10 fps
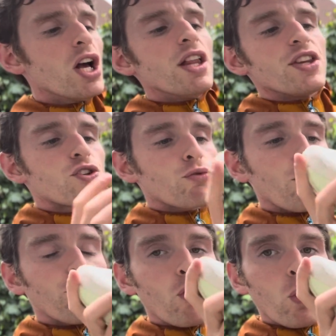This
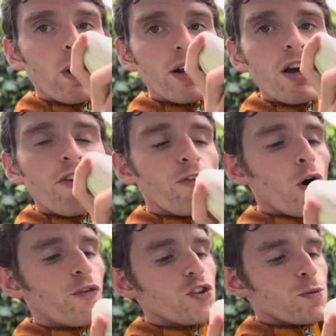rolled forward,
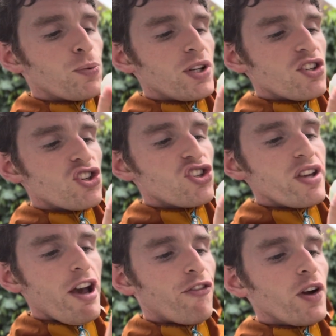forefoot's pretty
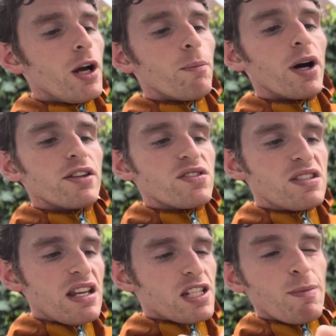stiff, but
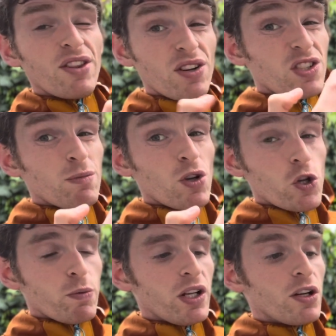decent amount. There is some toe
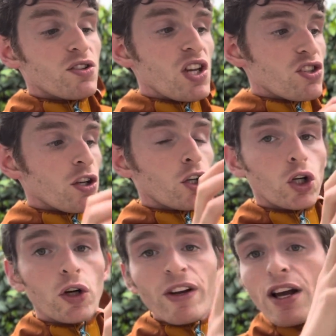spring here, decent
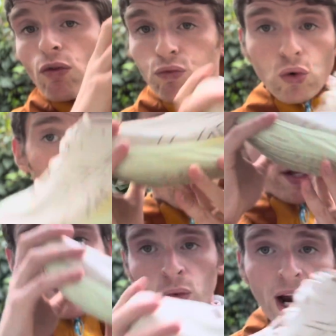curve.
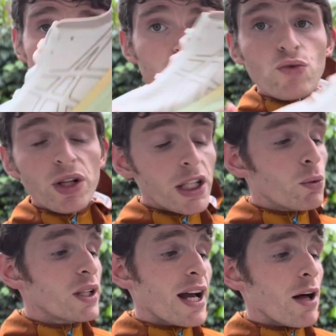Rolling ride is really,
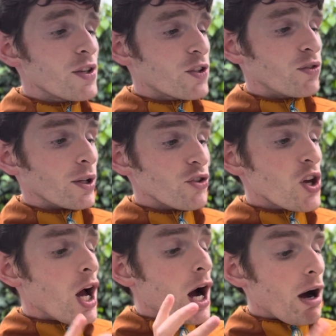really how this feels.
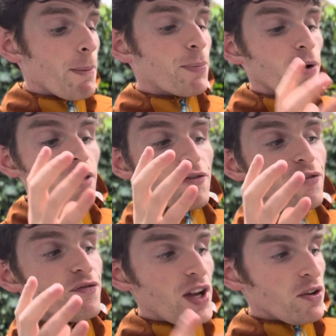Upper,
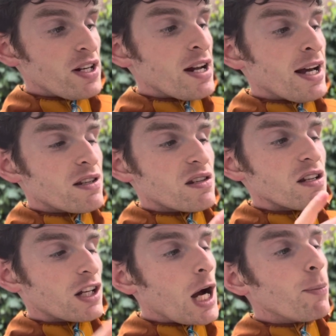very nice
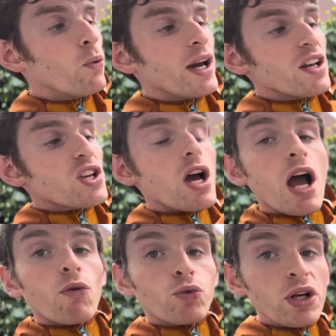in a couple ways.
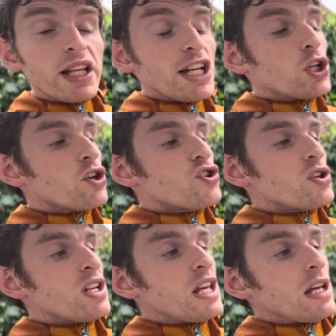Really
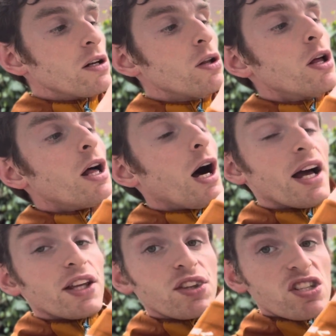cushioned heel,
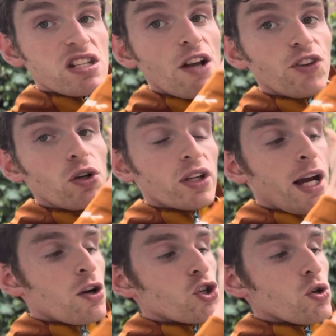stiff heel
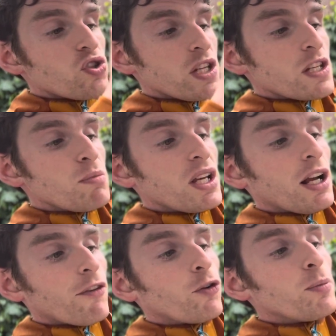counter, so those tend to be
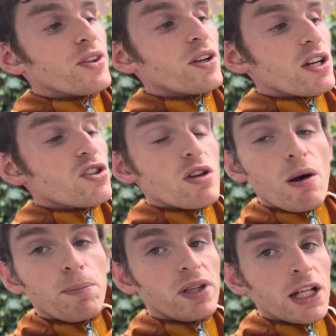careful, but there is
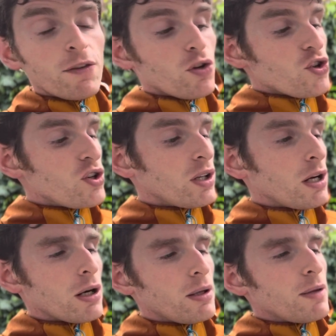a plenty of cushioning
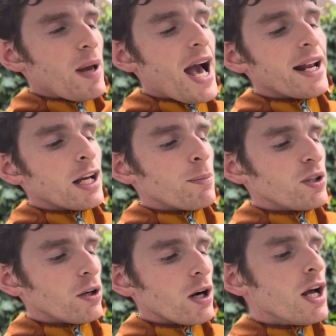or padding up
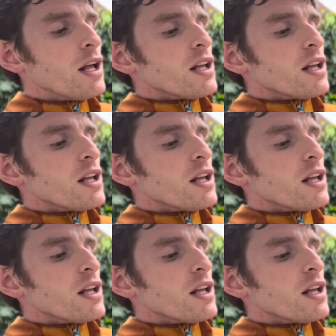here.